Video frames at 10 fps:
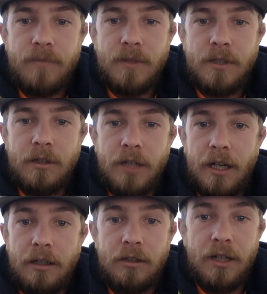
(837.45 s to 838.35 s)
So
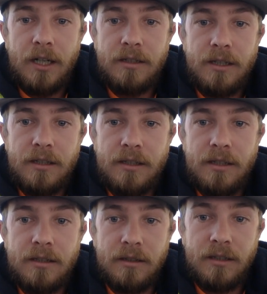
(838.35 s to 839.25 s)
yeah, United States
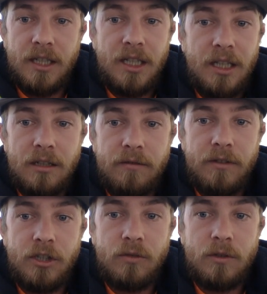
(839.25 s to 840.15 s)
citizen. Any
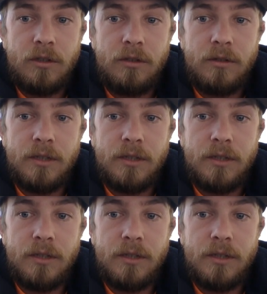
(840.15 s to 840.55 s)
individual who